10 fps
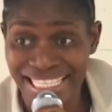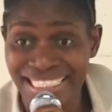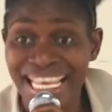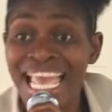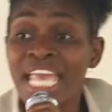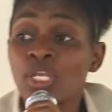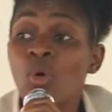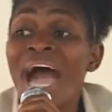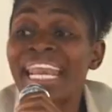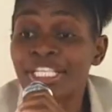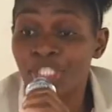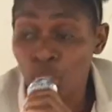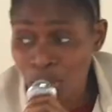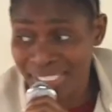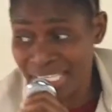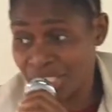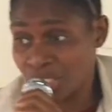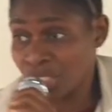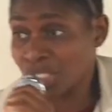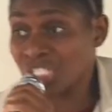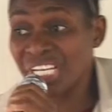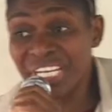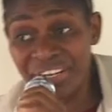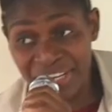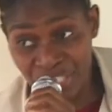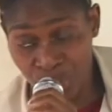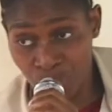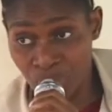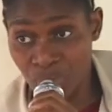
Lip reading: that you are a chosen generation.